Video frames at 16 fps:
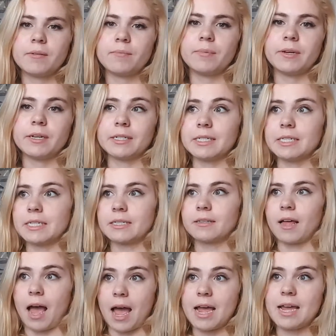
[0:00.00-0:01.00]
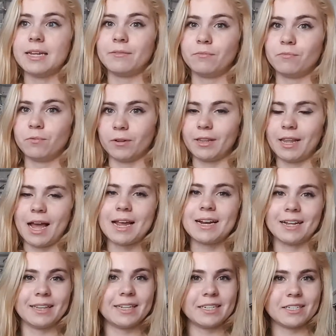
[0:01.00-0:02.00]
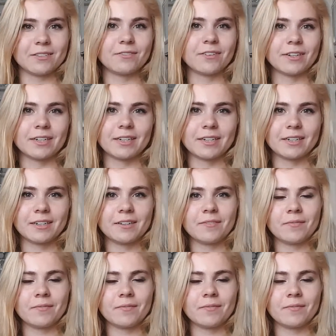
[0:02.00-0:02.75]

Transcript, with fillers: because I relied on these for